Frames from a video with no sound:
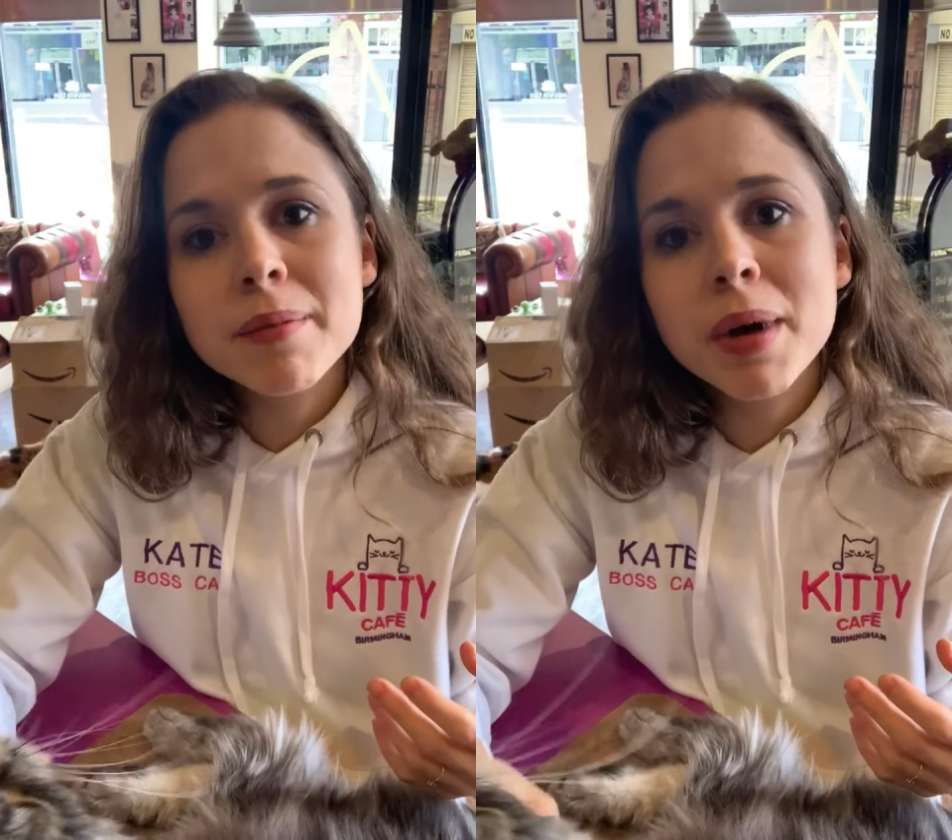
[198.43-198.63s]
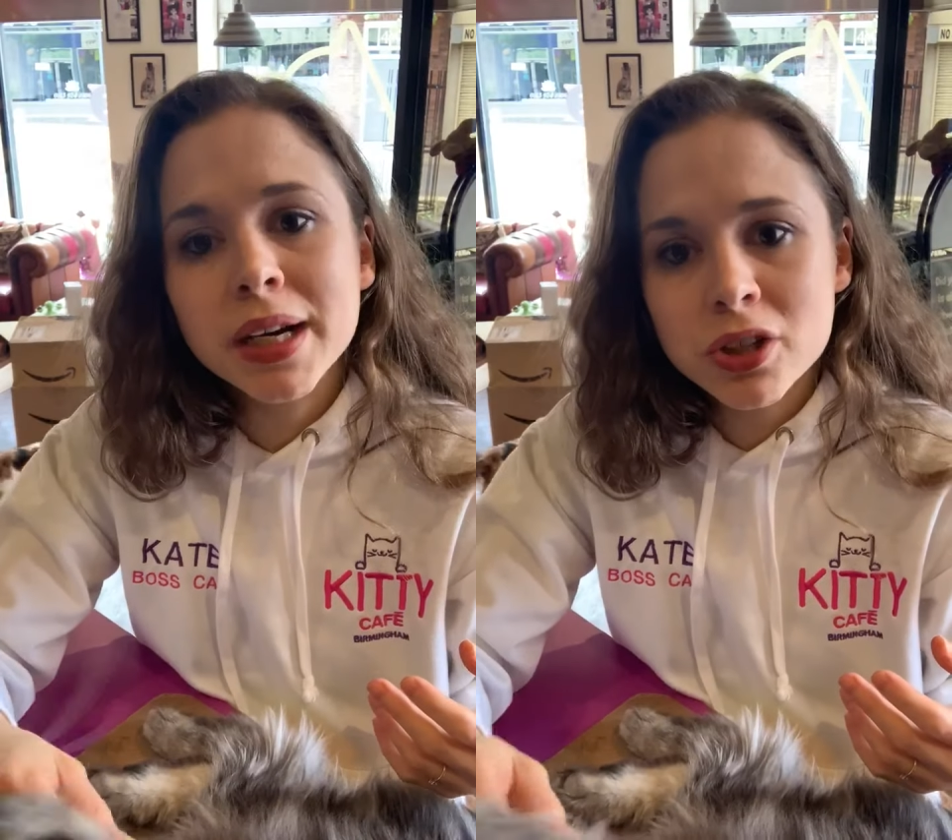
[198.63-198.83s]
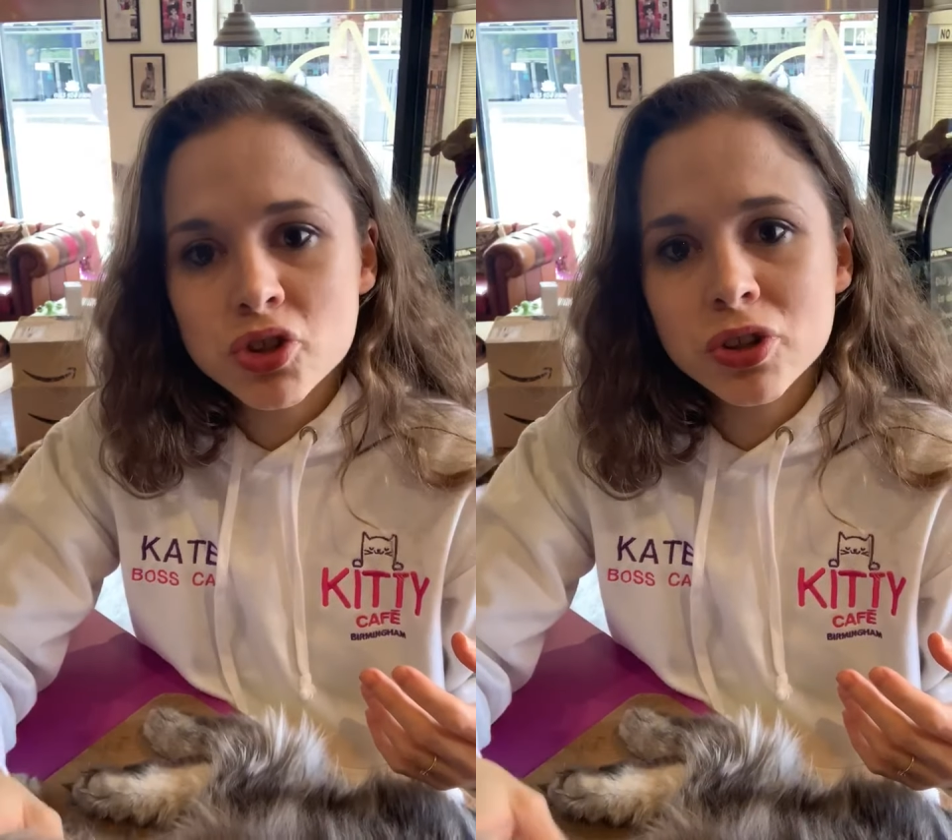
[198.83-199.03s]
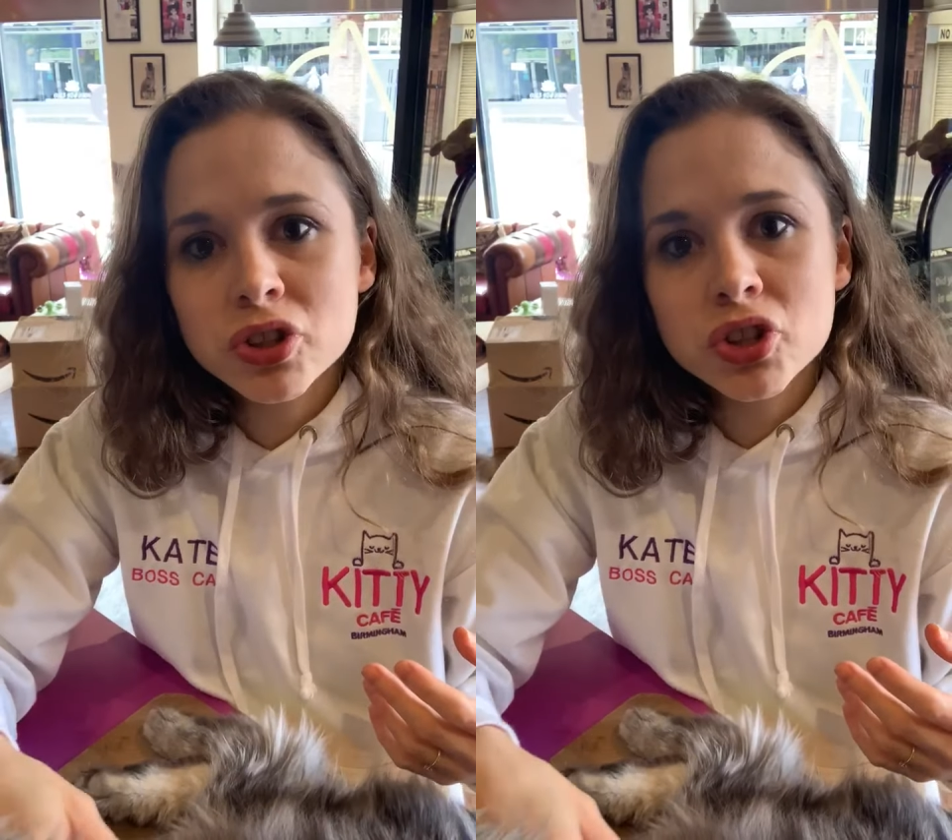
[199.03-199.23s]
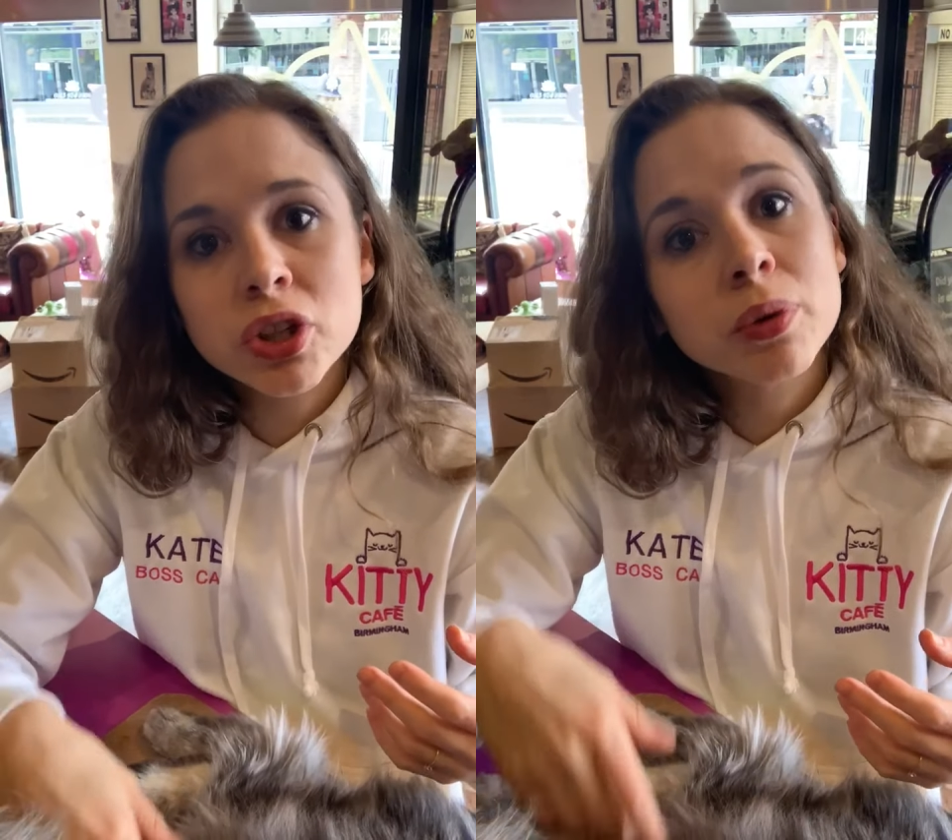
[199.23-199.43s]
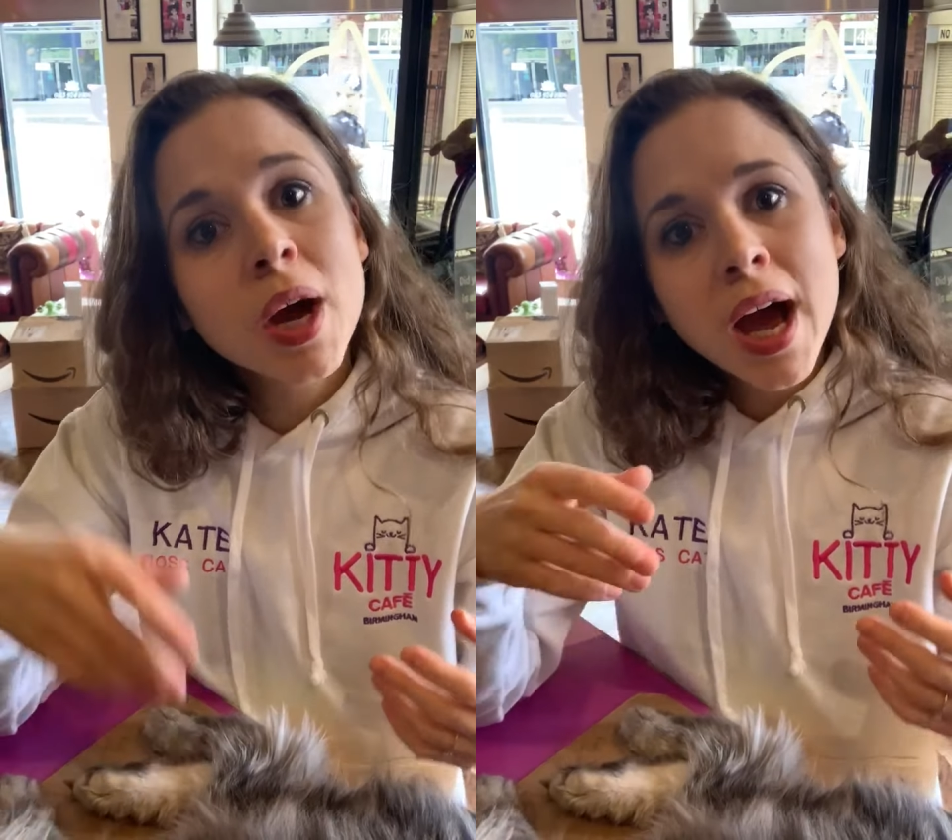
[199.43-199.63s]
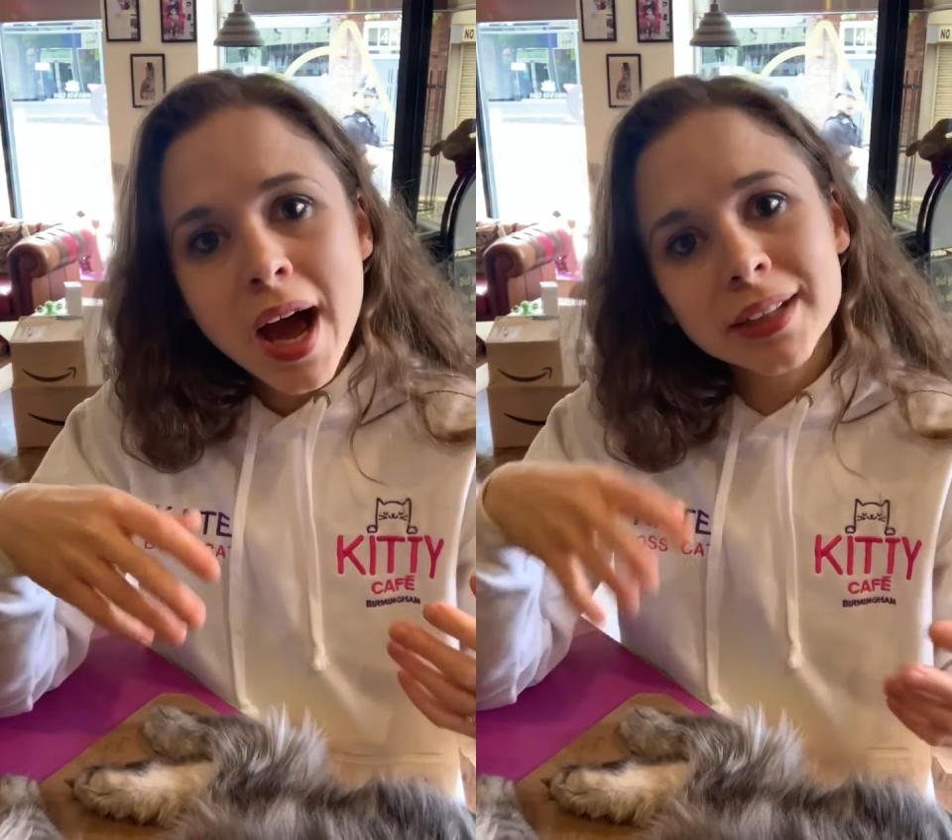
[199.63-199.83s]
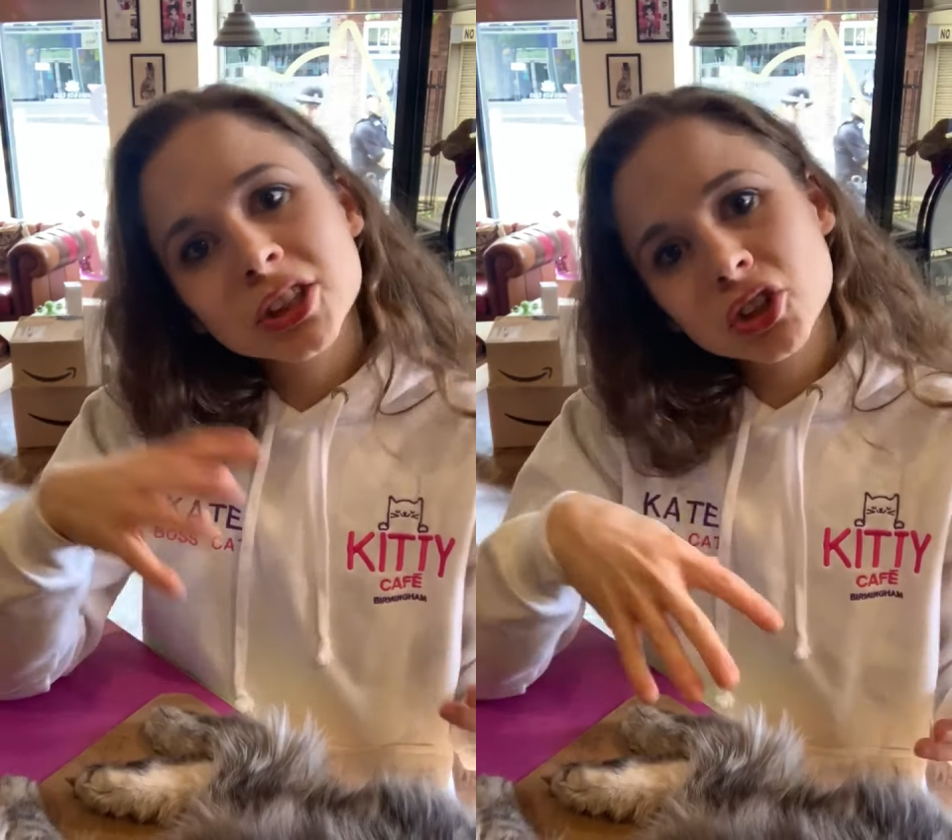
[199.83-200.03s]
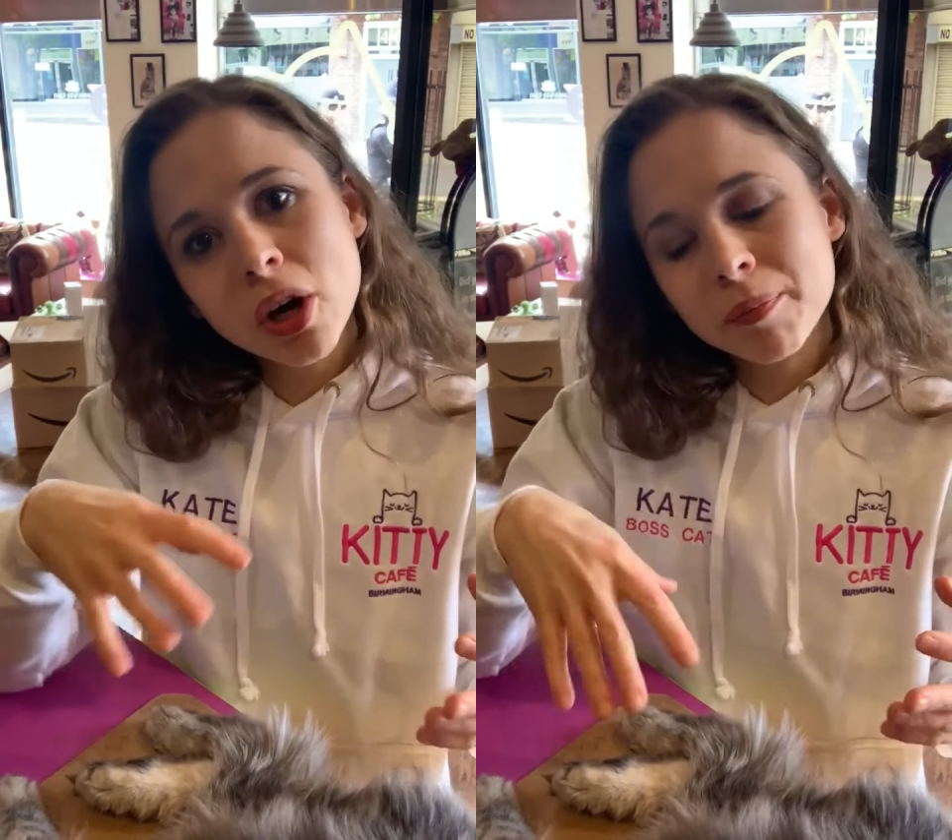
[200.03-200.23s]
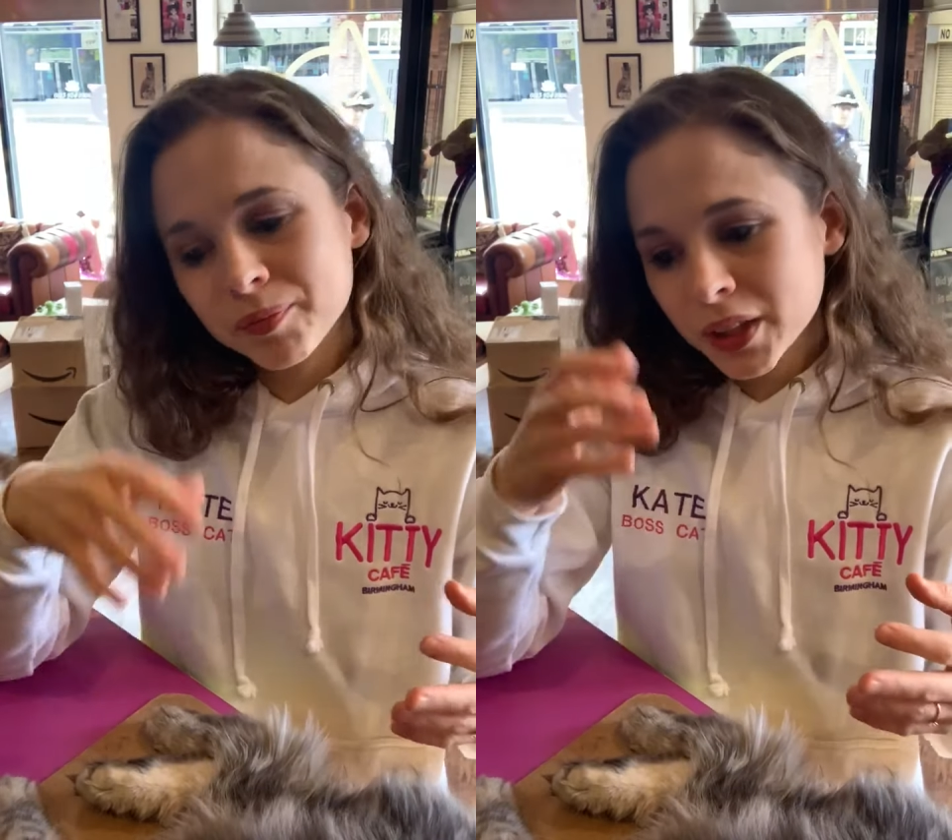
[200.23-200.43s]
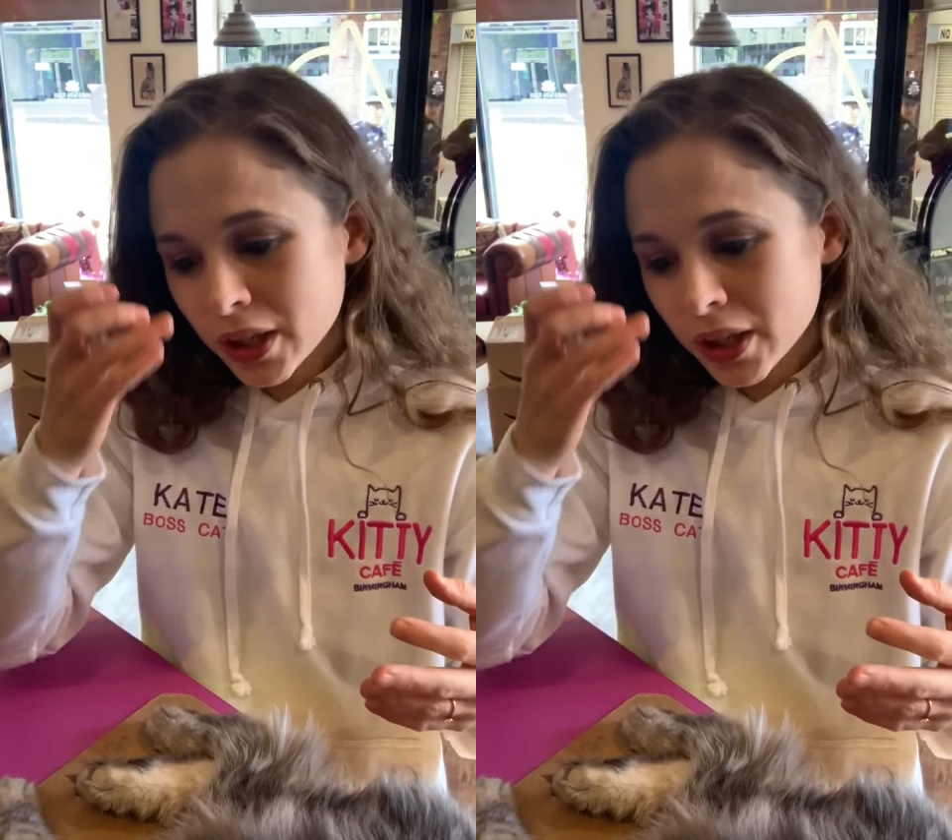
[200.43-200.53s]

might enjoy to do. And stop,